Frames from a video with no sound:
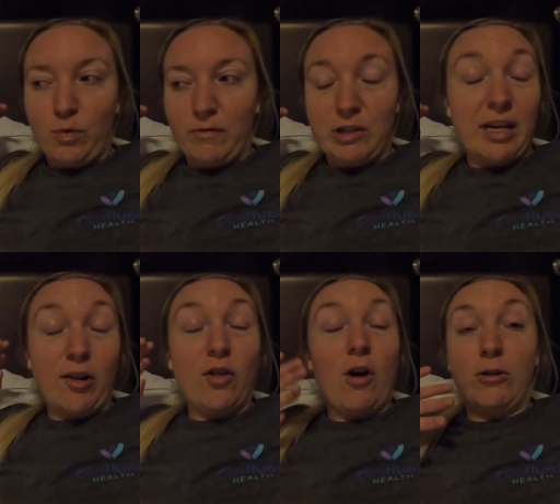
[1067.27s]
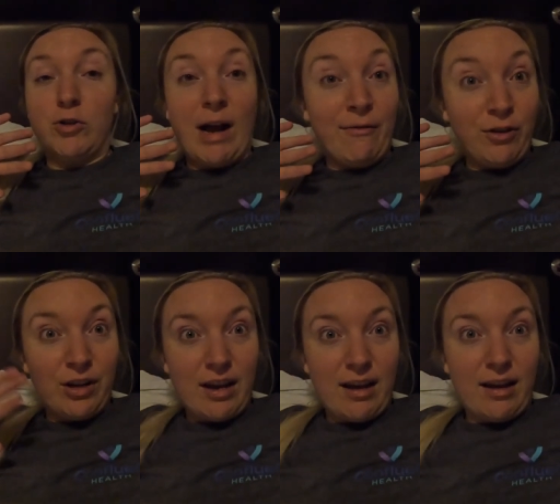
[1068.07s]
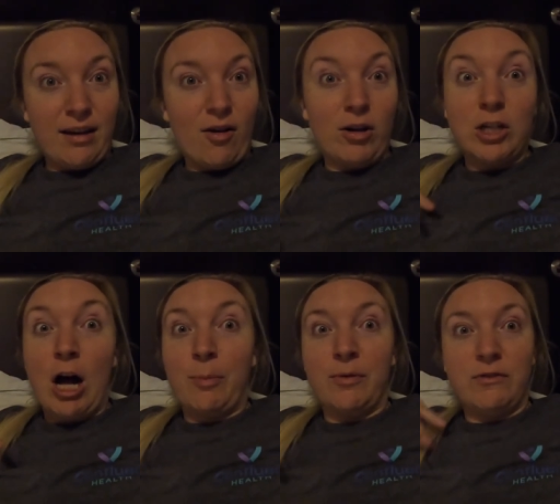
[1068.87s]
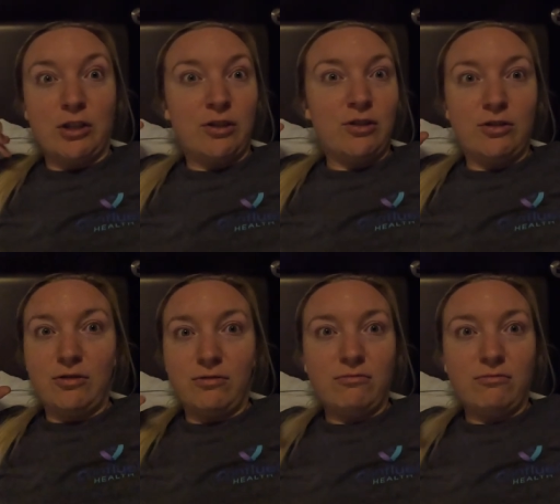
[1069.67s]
we've just had a long travel day on top of just